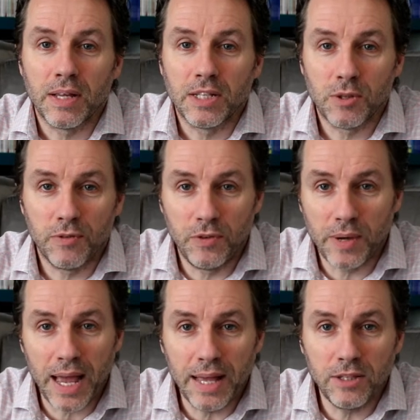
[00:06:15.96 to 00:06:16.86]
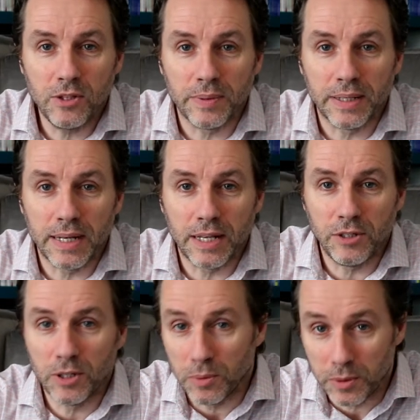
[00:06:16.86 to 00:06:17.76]
So if you can do it and you
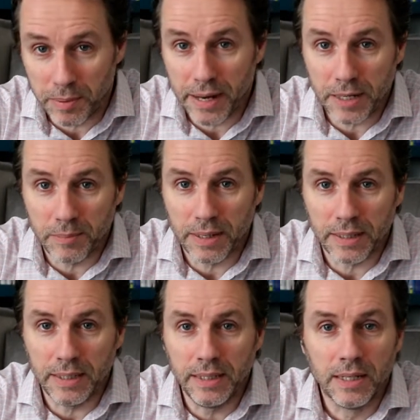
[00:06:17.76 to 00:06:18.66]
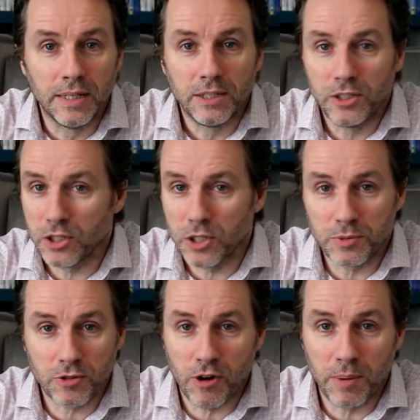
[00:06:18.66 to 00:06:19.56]
don't want to pay any money, just
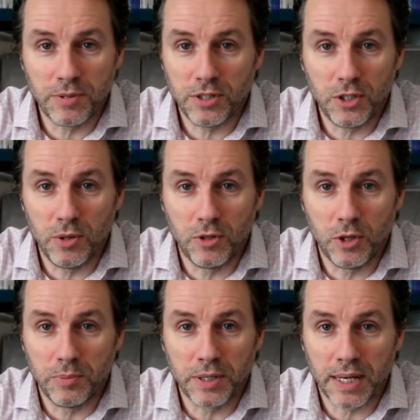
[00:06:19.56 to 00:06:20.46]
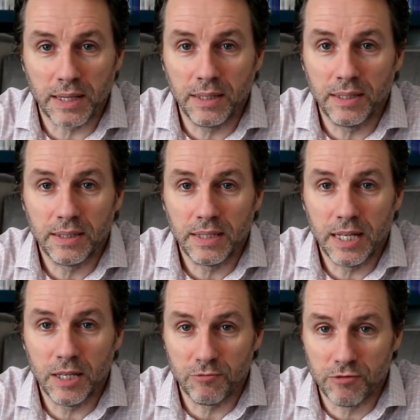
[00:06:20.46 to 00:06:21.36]
subscribe to this YouTube channel.
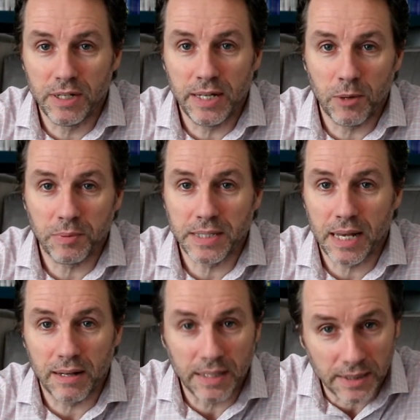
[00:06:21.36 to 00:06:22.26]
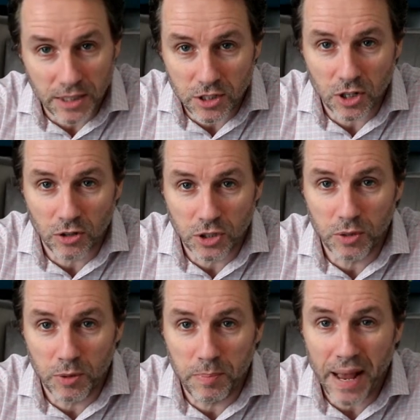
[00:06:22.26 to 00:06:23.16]
It'll really help us out, and it doesn't cost
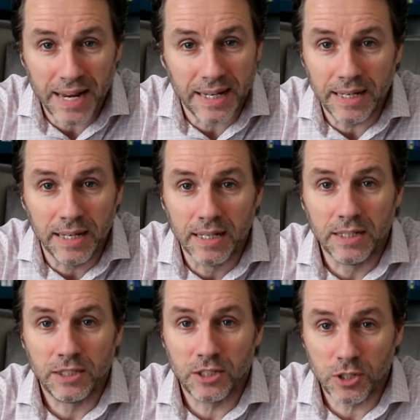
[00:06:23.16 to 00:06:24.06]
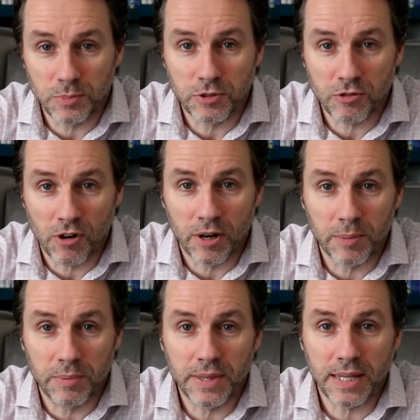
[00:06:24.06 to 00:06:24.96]
you a penny to
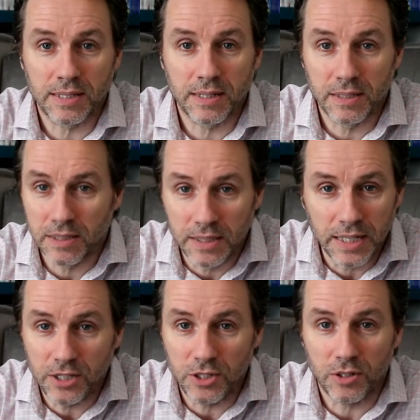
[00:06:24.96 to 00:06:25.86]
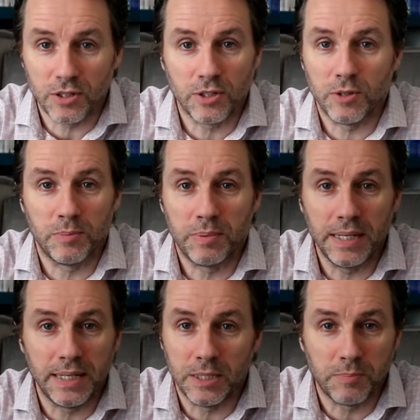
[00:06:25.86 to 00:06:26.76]
subscribe. That's the least you can do.
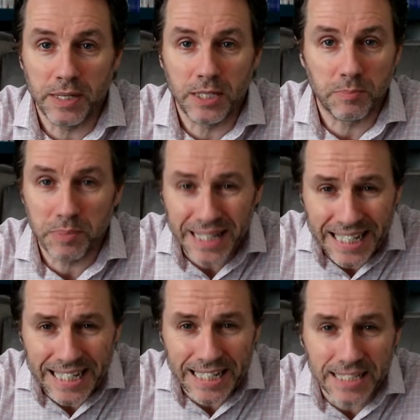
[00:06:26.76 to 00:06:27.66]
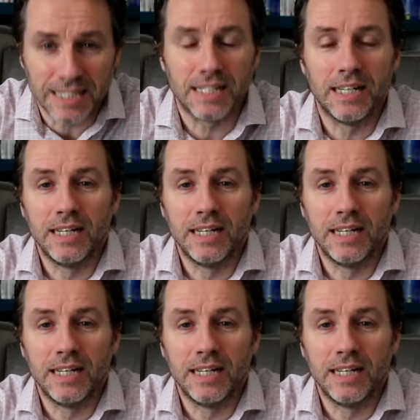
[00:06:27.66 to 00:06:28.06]
Please, please, please.